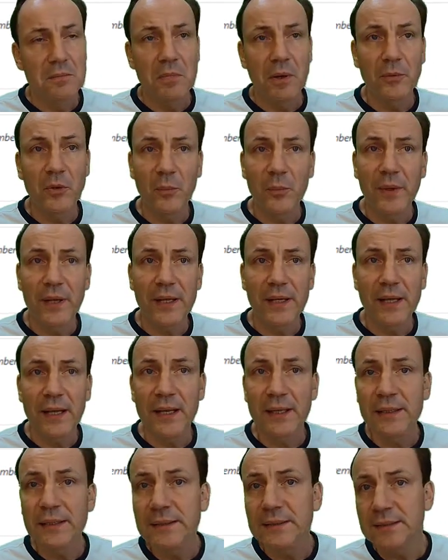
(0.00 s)
I'm not paying
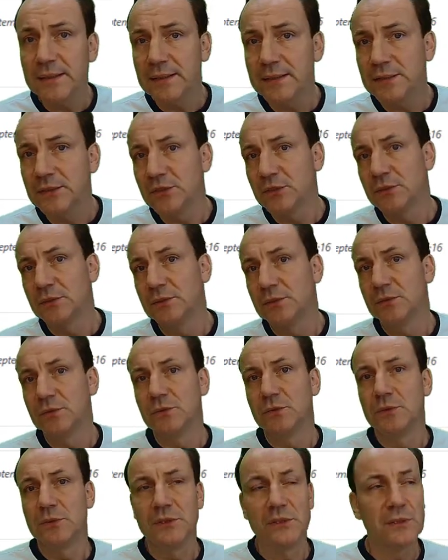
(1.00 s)
any attention
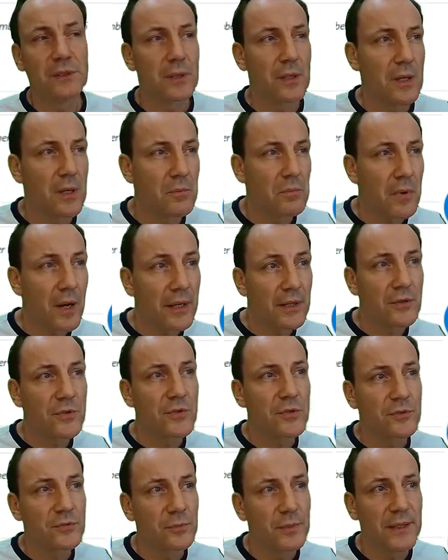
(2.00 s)
to the
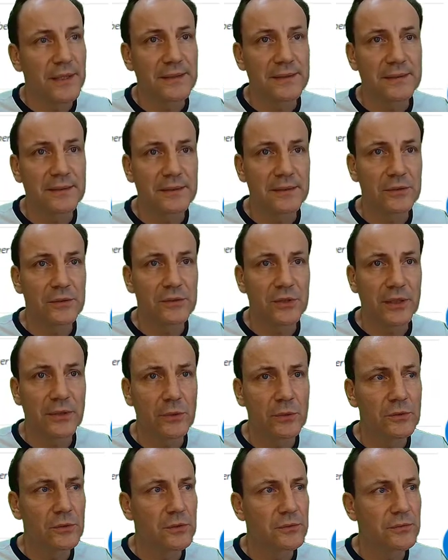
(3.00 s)
Microsoft-based single
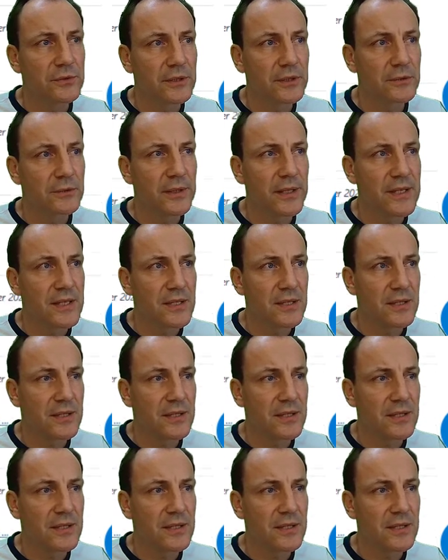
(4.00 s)
sign-on configuration.